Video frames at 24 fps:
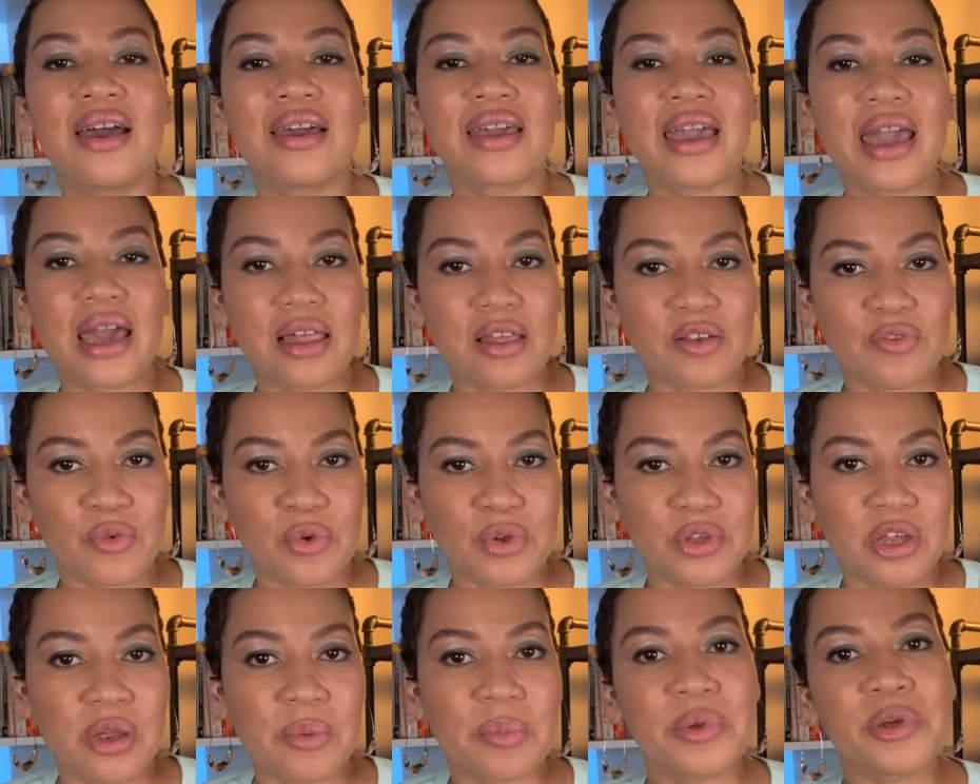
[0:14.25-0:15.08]

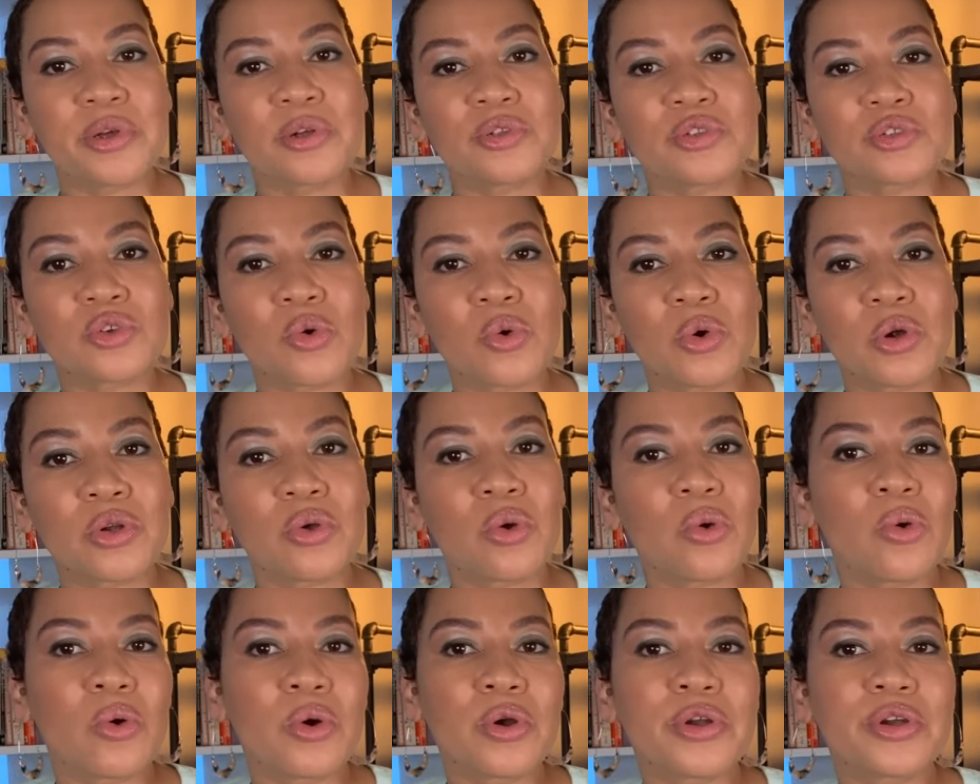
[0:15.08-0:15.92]
California Appeals Court
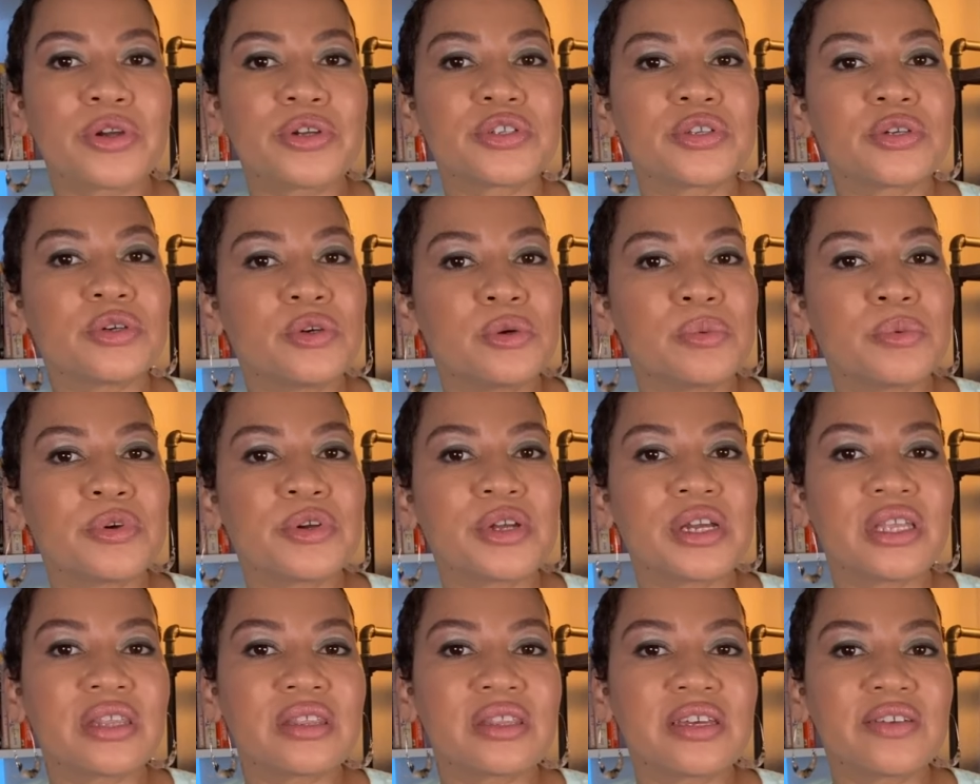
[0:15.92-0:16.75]
orders Uber
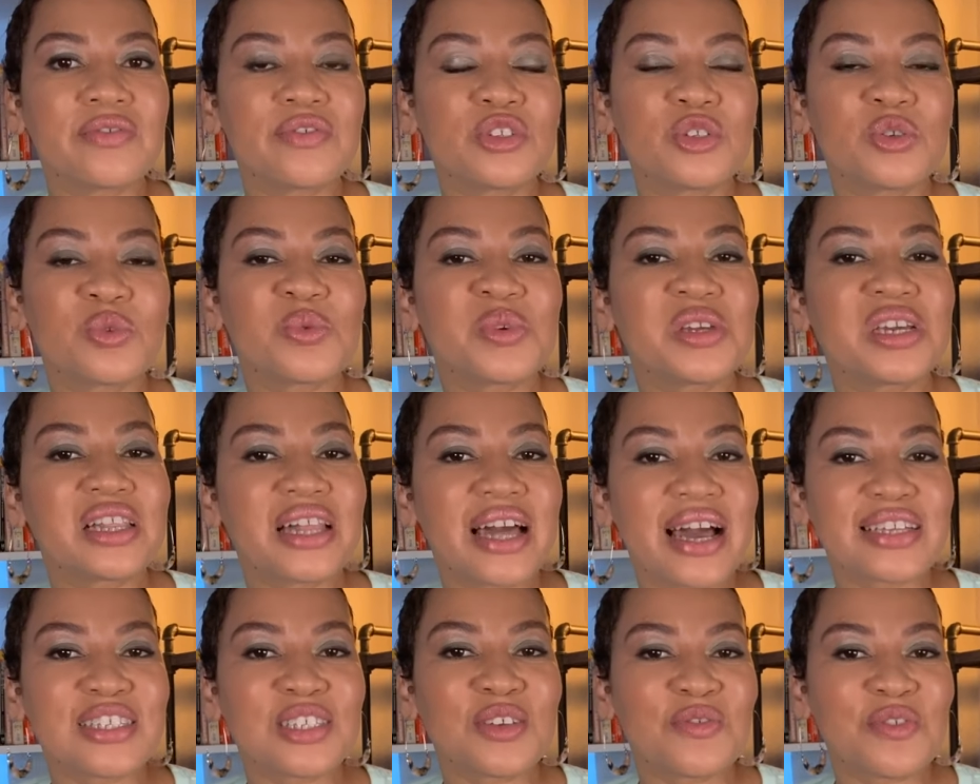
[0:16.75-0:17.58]
and Lyft to
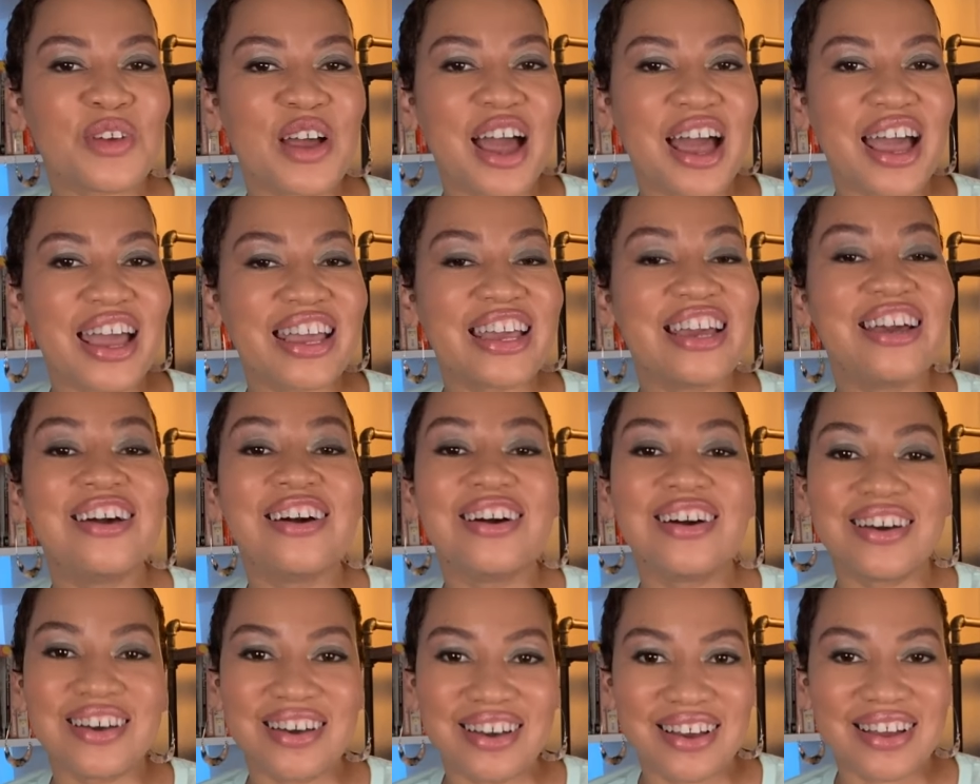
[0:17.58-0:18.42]
reclassify
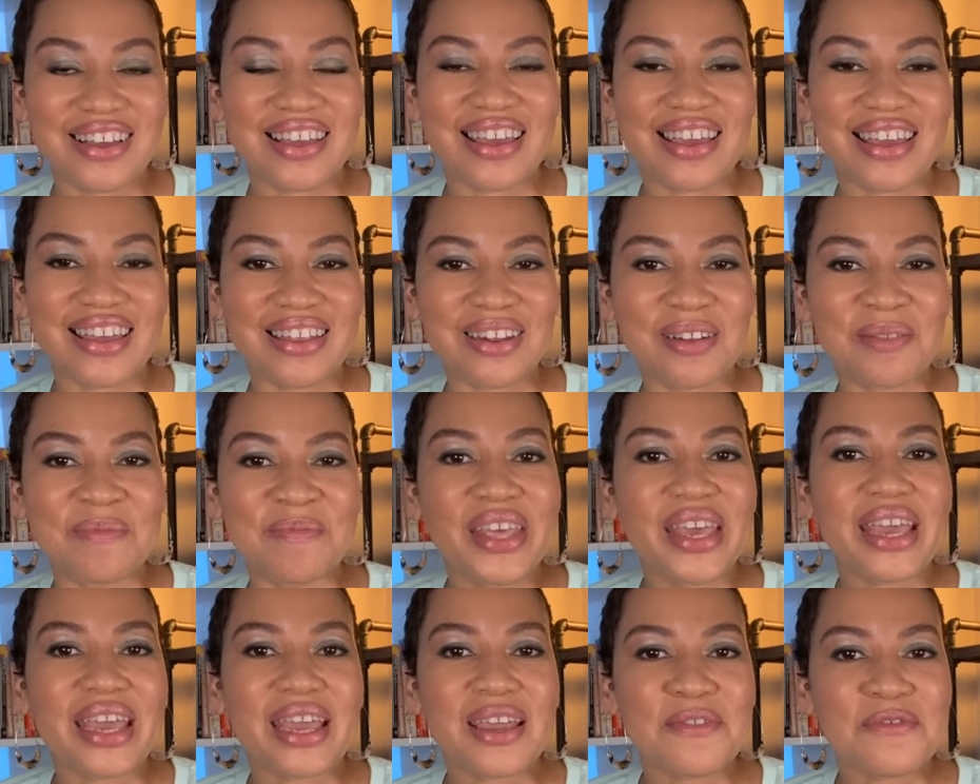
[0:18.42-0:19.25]
again.
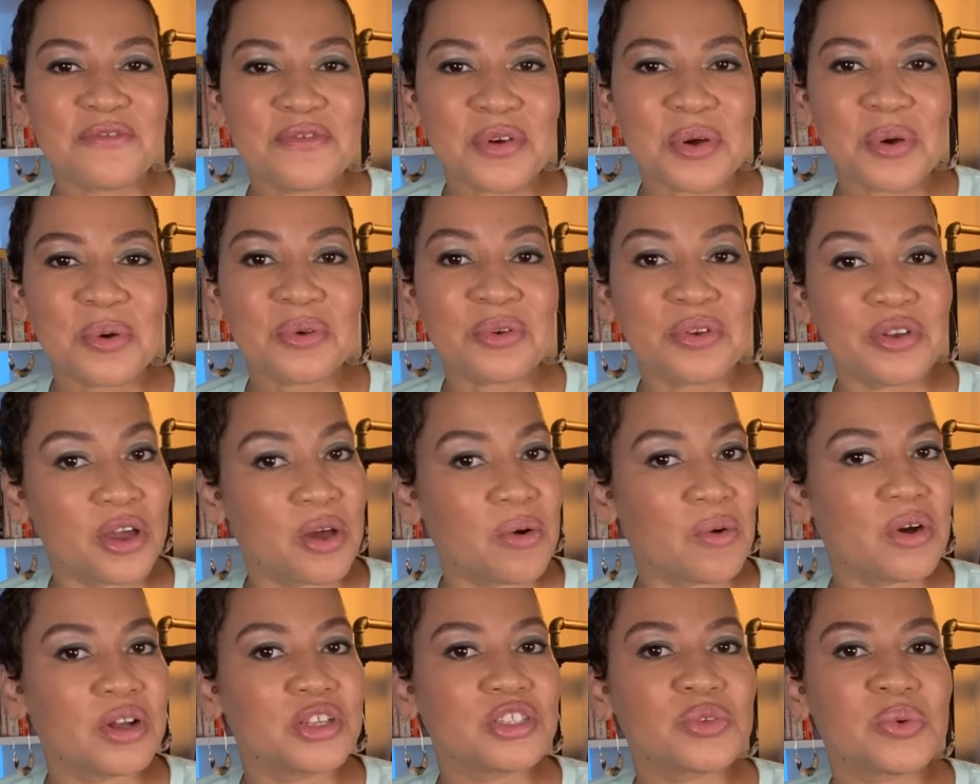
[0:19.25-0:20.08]
A vote
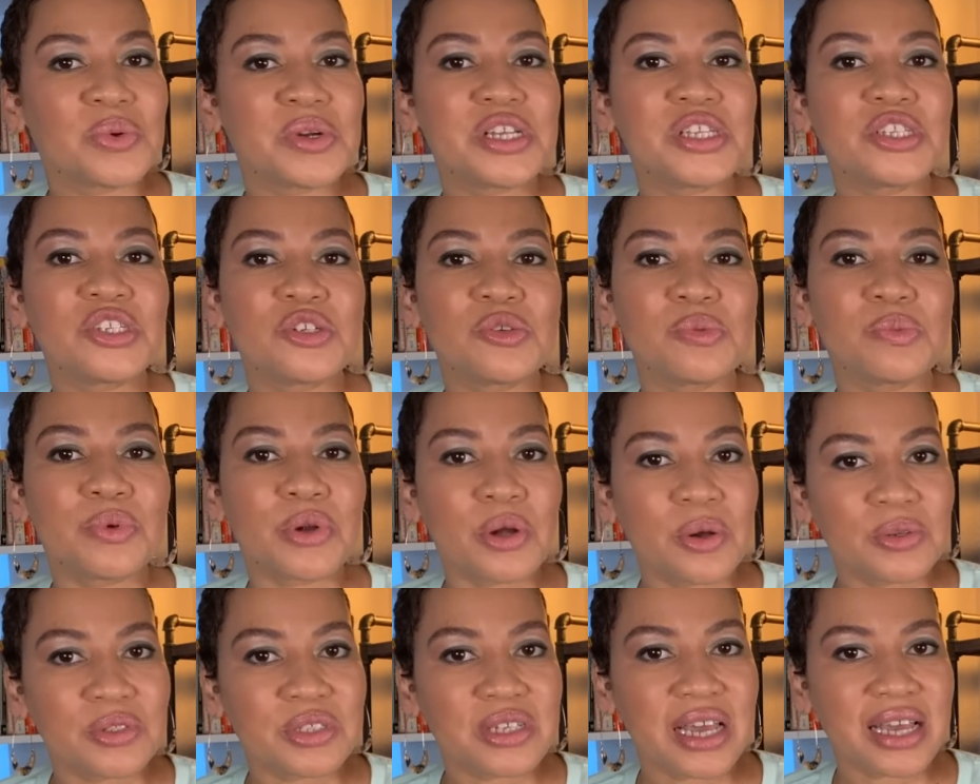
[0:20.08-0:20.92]
no on 22
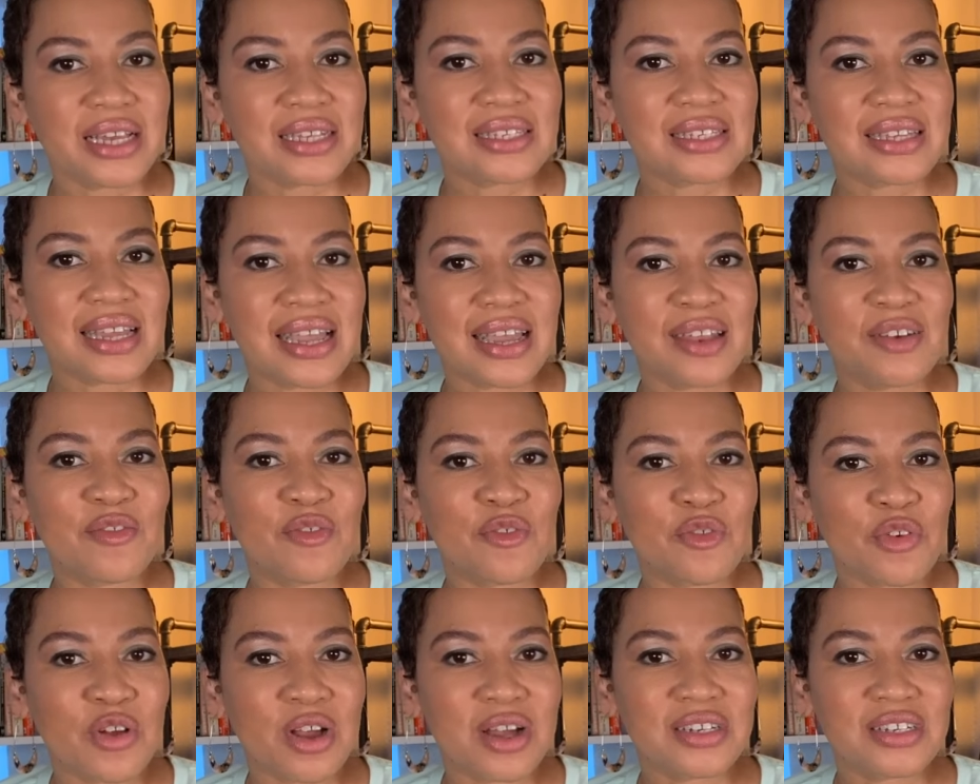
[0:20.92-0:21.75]
protest in
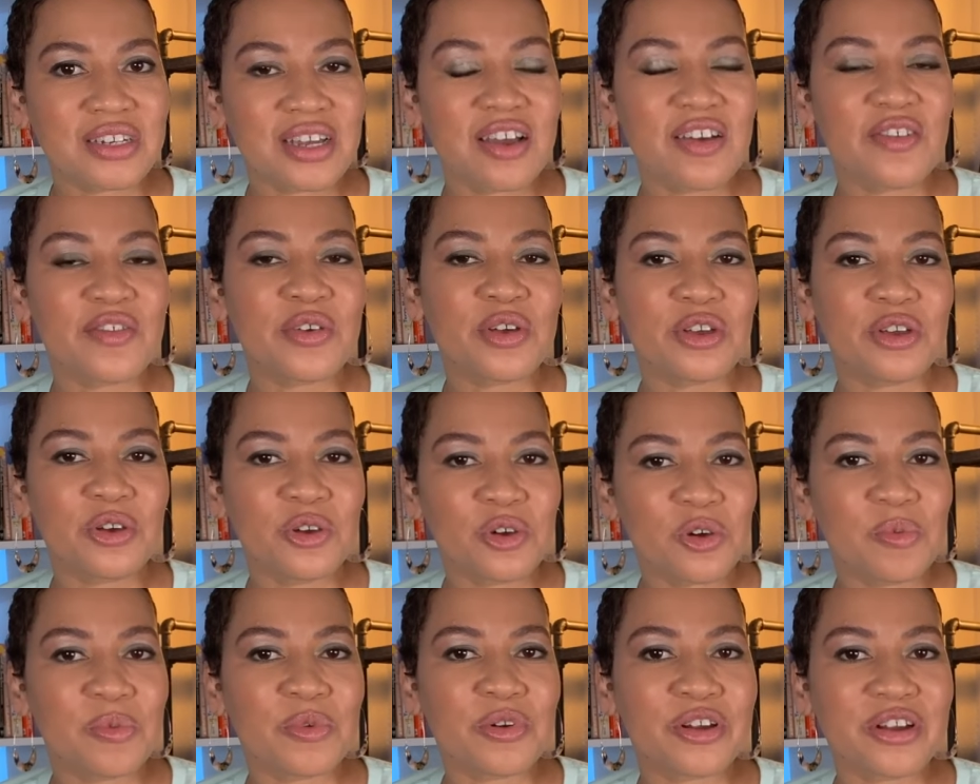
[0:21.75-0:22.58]
front of
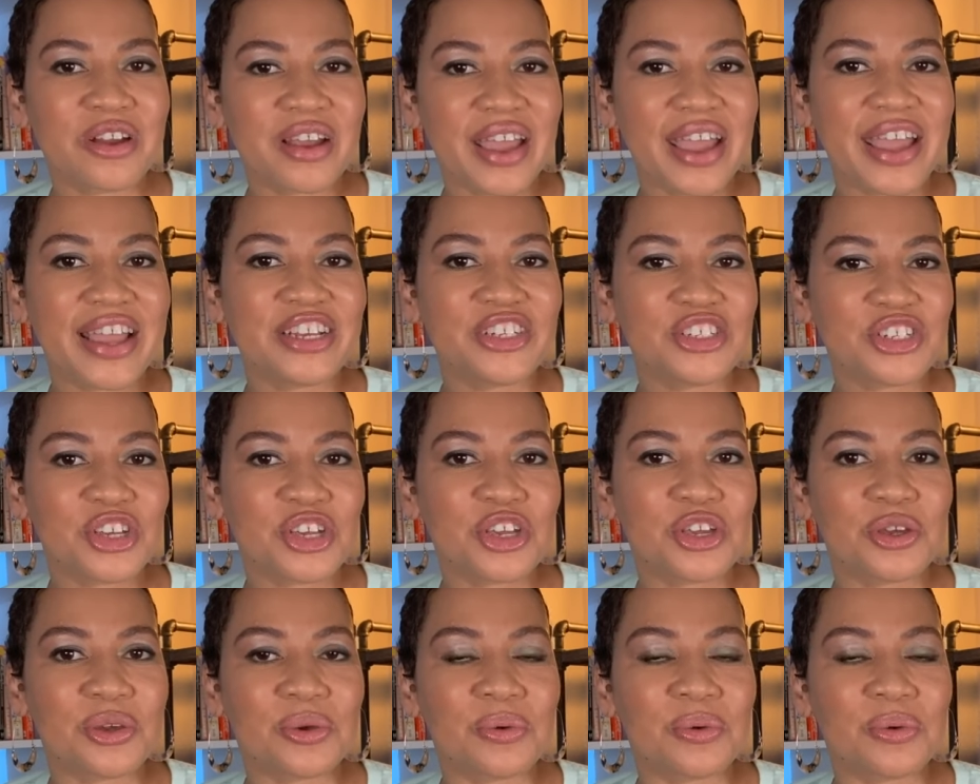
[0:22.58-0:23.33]
Uber HQ.